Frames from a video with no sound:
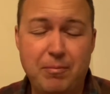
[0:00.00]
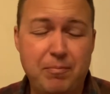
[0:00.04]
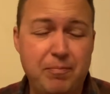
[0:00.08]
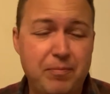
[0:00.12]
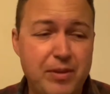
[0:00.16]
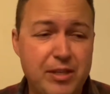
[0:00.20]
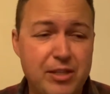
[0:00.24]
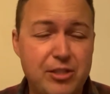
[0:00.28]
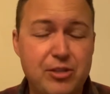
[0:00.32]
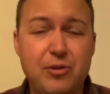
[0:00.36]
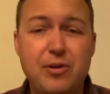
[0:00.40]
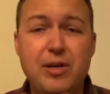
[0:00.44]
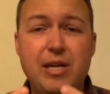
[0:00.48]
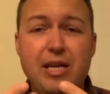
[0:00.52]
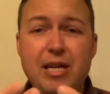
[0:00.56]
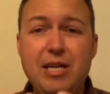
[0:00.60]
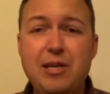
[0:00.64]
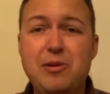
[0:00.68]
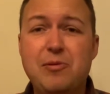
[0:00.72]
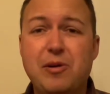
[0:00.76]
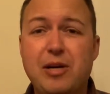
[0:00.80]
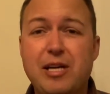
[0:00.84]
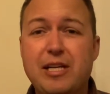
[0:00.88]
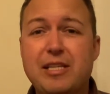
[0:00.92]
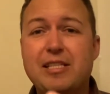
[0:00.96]
So,
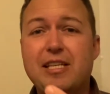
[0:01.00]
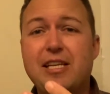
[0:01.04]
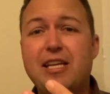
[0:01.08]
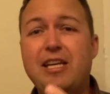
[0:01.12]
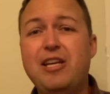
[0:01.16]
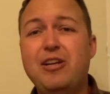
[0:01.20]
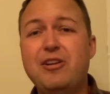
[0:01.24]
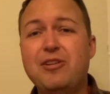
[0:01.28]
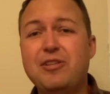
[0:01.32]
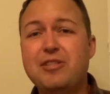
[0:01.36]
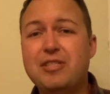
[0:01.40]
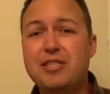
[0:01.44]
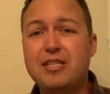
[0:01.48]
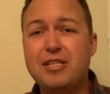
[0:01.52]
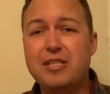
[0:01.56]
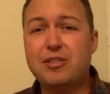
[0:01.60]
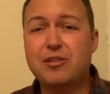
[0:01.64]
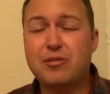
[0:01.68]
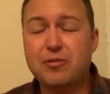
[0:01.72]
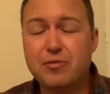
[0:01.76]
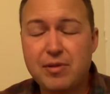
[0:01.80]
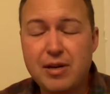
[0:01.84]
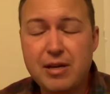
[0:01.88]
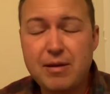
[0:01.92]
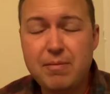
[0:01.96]
anyways, here's this
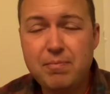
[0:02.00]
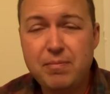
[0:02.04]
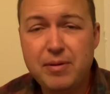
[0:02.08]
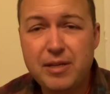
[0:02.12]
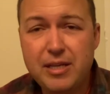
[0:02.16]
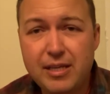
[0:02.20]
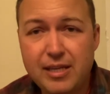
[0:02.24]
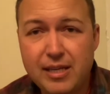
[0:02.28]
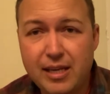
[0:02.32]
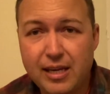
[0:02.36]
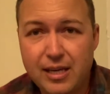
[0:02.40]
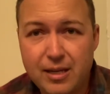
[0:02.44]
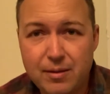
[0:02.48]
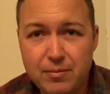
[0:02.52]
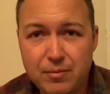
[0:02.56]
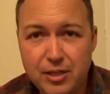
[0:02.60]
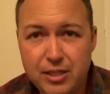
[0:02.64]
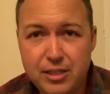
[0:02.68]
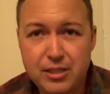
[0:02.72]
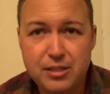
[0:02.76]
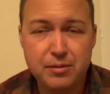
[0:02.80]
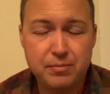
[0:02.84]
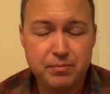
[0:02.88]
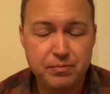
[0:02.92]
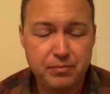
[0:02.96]
great big
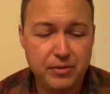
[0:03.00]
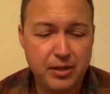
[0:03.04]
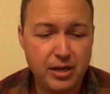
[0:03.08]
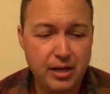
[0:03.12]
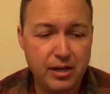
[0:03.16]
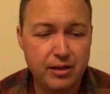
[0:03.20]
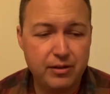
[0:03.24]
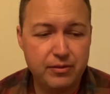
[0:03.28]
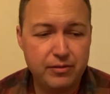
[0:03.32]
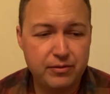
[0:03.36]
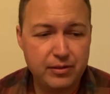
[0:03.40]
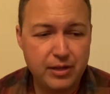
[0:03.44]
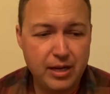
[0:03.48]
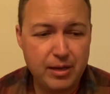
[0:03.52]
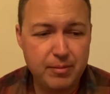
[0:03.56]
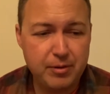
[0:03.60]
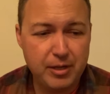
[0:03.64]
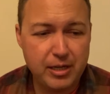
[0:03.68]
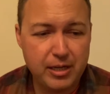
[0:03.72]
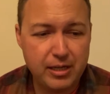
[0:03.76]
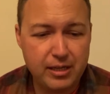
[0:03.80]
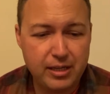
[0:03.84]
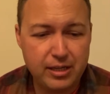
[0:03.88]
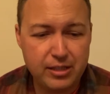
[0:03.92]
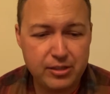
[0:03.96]
image of
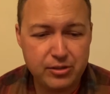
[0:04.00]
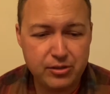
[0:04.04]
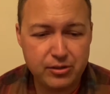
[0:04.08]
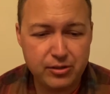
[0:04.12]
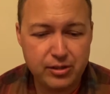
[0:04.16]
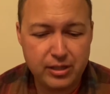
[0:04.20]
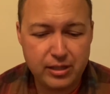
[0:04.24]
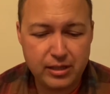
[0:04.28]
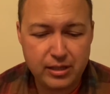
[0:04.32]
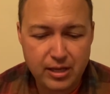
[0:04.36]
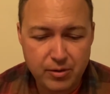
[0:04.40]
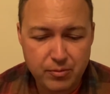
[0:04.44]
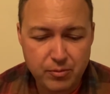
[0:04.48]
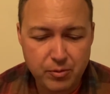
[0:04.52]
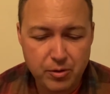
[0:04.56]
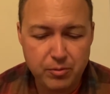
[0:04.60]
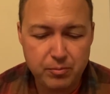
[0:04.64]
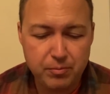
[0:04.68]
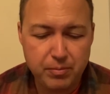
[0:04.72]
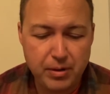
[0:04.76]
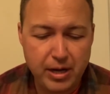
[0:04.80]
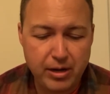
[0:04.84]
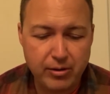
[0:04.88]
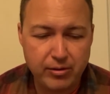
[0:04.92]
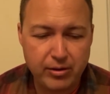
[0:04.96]
Nebuchadnezzar that they won't
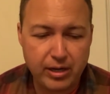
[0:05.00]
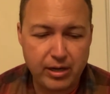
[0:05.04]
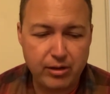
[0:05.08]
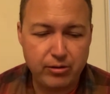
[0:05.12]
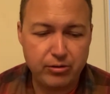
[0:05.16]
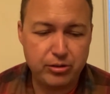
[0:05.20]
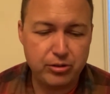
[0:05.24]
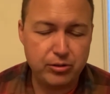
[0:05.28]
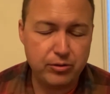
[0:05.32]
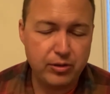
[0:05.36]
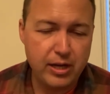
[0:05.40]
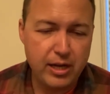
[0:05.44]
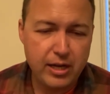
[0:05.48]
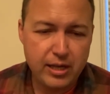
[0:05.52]
bow down to.